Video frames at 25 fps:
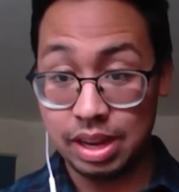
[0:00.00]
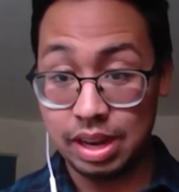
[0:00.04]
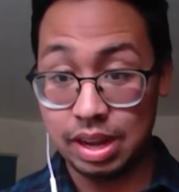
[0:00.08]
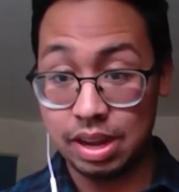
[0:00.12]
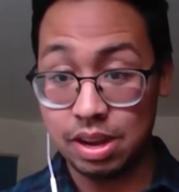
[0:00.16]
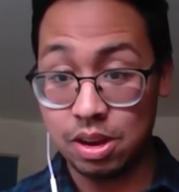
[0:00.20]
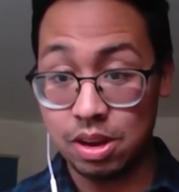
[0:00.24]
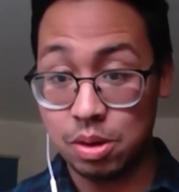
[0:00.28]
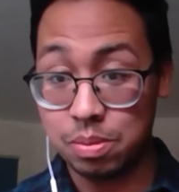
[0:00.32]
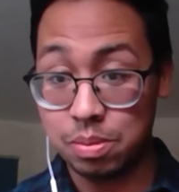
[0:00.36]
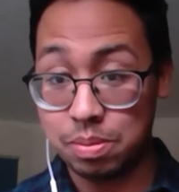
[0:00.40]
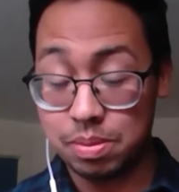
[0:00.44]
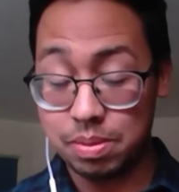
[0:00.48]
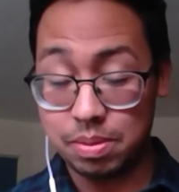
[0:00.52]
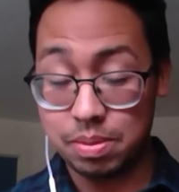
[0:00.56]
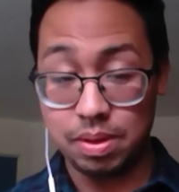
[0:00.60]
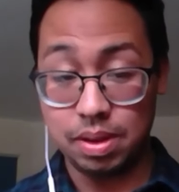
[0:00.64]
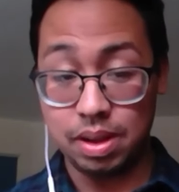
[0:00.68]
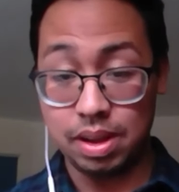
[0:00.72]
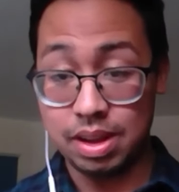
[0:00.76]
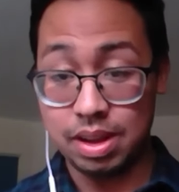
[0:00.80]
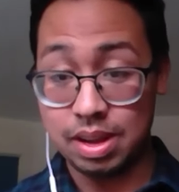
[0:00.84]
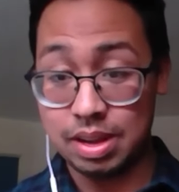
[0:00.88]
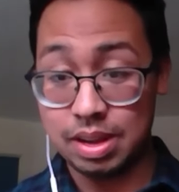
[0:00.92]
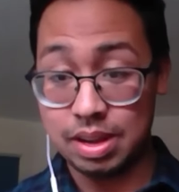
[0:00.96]
I hope
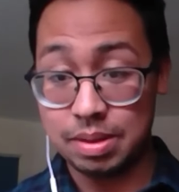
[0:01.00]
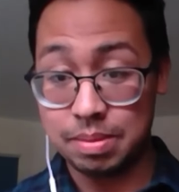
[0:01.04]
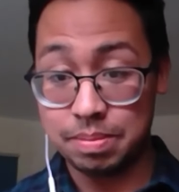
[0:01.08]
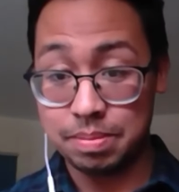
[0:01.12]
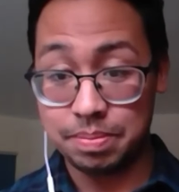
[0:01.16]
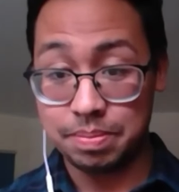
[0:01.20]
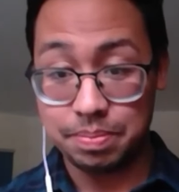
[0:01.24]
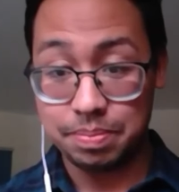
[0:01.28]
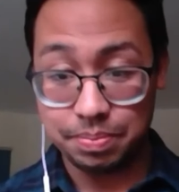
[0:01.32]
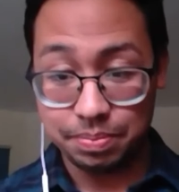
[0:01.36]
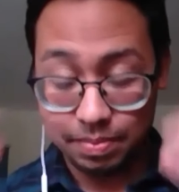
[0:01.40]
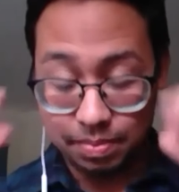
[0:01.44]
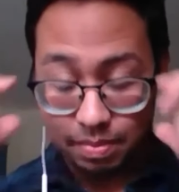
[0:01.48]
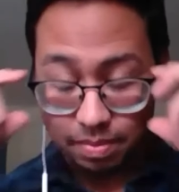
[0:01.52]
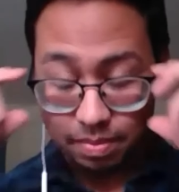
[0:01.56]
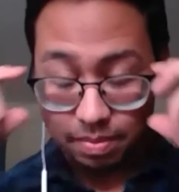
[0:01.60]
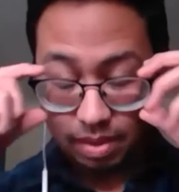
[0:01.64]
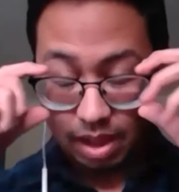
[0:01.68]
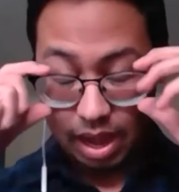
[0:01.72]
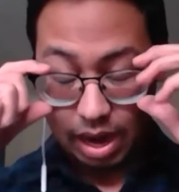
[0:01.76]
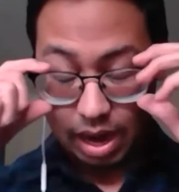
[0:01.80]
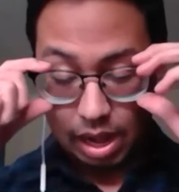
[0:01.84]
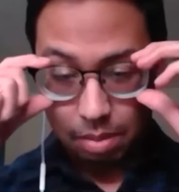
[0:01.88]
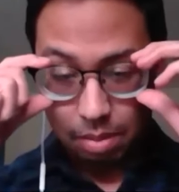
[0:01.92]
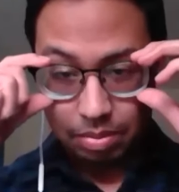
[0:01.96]

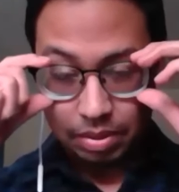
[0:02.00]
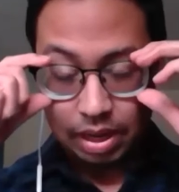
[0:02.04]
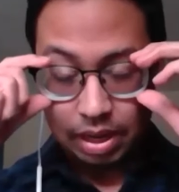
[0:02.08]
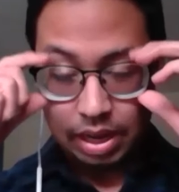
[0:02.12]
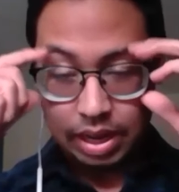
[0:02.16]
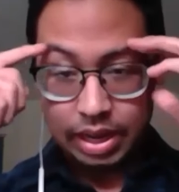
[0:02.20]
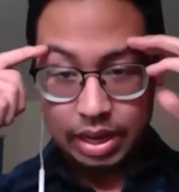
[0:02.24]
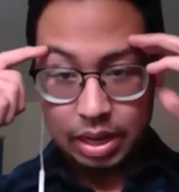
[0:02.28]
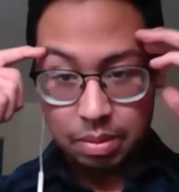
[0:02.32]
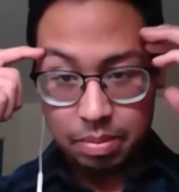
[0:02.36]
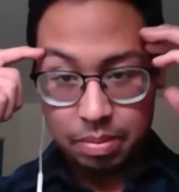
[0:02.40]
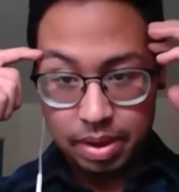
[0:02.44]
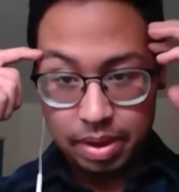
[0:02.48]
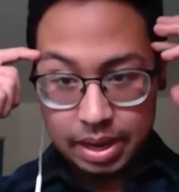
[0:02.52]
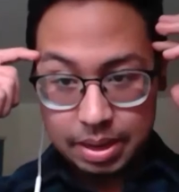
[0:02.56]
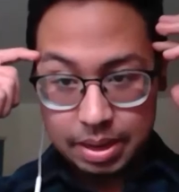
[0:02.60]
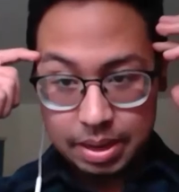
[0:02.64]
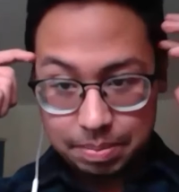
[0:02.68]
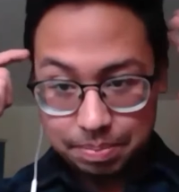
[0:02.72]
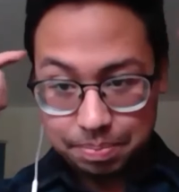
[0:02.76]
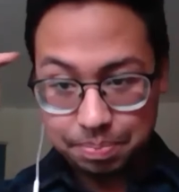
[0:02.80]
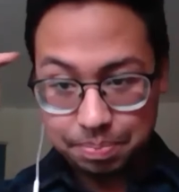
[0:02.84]
that helped a little bit.